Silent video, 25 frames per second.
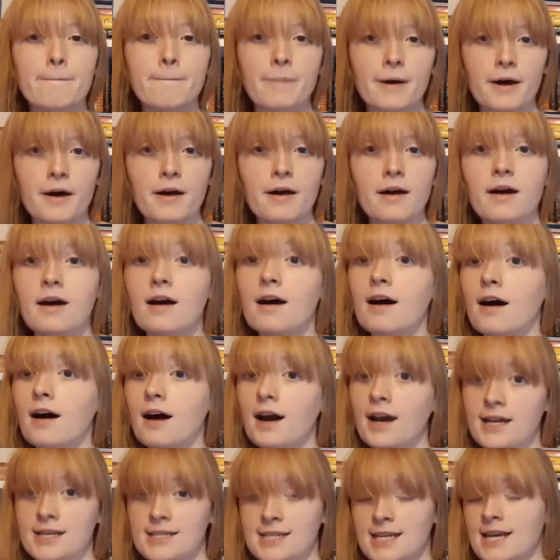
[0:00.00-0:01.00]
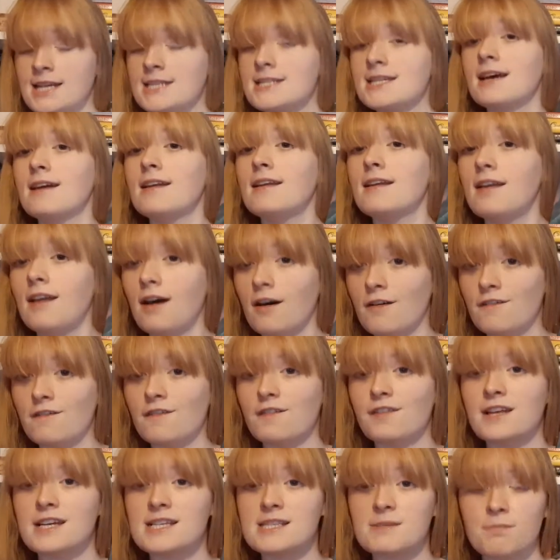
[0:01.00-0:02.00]
but I did
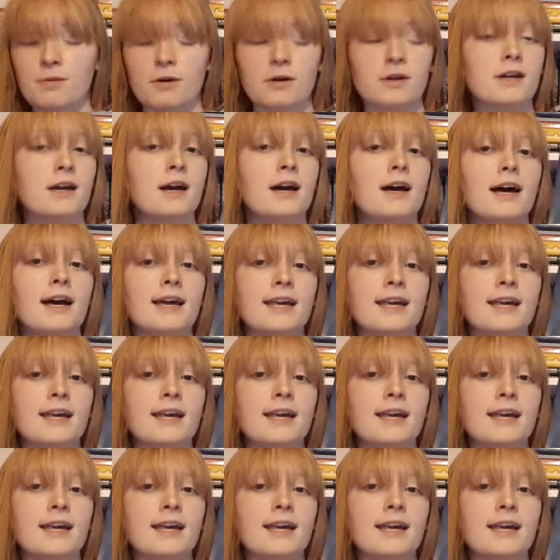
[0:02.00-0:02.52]
love this book.